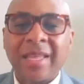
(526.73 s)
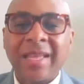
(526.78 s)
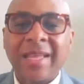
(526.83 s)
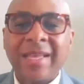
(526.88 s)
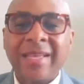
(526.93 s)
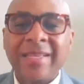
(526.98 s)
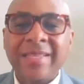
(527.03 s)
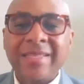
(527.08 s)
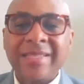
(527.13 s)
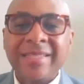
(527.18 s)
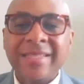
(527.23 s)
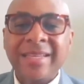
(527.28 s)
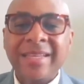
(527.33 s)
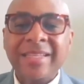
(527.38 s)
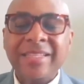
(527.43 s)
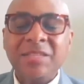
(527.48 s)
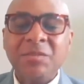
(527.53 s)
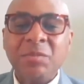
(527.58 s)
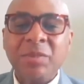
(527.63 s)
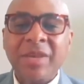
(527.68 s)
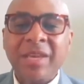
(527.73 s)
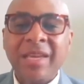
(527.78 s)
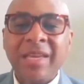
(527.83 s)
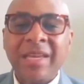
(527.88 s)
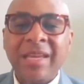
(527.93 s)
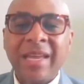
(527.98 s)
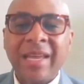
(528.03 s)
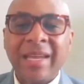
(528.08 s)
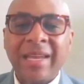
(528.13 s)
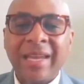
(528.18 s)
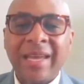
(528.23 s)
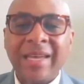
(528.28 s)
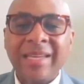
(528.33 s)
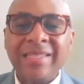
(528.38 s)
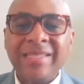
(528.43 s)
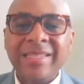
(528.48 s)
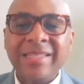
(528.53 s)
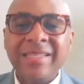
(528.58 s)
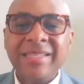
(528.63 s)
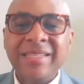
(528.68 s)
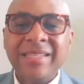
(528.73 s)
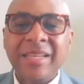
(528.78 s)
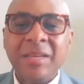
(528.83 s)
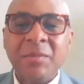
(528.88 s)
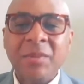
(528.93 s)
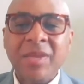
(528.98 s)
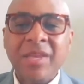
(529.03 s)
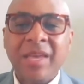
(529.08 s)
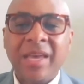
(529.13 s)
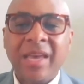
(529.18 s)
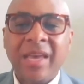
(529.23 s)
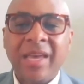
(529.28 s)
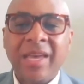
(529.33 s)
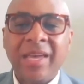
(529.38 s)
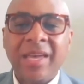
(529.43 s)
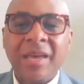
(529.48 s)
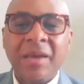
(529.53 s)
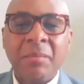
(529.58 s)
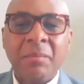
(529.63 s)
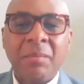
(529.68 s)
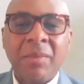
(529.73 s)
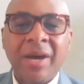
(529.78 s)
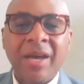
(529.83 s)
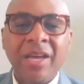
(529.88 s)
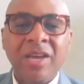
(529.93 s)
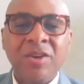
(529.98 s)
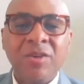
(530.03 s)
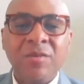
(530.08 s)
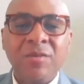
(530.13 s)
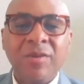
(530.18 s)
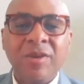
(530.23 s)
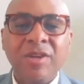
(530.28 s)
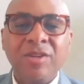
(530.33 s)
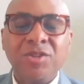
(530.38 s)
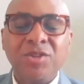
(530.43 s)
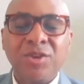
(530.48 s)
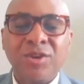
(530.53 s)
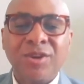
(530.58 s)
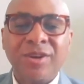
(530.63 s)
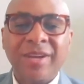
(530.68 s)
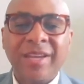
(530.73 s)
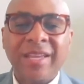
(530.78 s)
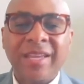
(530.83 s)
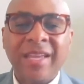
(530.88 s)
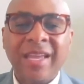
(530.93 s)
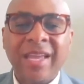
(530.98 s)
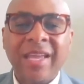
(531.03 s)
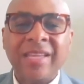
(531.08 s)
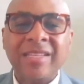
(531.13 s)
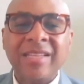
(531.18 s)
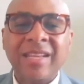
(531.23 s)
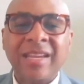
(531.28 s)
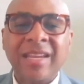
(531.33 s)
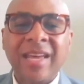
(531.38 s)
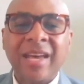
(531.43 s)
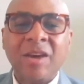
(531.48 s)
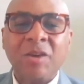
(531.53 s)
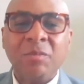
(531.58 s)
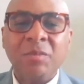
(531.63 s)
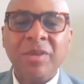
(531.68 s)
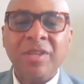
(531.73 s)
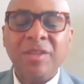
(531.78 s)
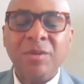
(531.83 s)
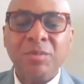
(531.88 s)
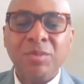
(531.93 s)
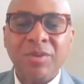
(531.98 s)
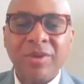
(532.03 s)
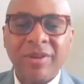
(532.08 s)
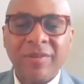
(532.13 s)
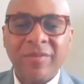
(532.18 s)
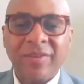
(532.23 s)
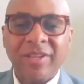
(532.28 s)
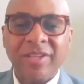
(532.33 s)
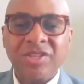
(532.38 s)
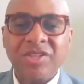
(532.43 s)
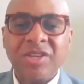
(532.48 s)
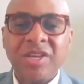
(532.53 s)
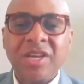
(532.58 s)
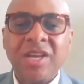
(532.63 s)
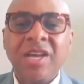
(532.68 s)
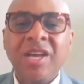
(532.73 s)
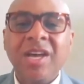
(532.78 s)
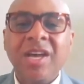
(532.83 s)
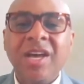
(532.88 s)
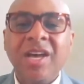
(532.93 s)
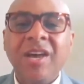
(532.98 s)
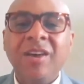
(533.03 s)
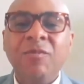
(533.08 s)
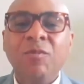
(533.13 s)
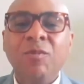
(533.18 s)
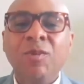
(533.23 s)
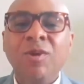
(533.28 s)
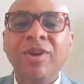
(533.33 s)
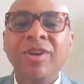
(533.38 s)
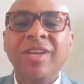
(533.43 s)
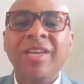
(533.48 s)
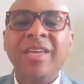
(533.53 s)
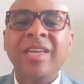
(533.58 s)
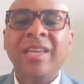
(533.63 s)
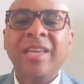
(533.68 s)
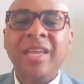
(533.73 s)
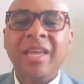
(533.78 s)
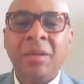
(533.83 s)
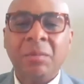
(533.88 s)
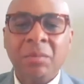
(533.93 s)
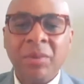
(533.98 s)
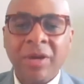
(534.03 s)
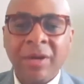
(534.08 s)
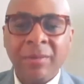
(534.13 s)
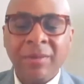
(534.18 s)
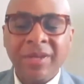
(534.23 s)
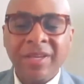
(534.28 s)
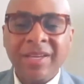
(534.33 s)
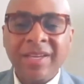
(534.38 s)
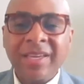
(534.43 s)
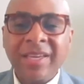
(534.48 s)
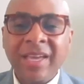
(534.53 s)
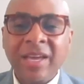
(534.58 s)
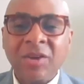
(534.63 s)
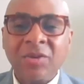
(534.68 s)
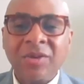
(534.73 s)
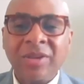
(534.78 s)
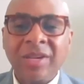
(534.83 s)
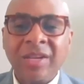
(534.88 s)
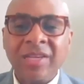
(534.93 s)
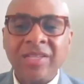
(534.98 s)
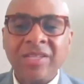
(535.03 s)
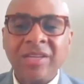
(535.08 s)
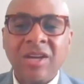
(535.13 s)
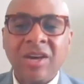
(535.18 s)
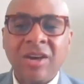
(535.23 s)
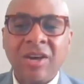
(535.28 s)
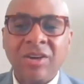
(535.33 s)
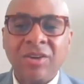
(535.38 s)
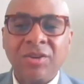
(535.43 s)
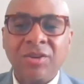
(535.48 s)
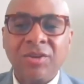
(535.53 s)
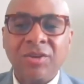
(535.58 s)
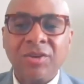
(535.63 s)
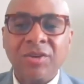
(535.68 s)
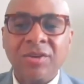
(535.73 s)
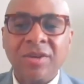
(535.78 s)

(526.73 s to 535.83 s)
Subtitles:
Since being a licensed CPA, my career journey has allowed me the privilege of working in public accounting as an auditor,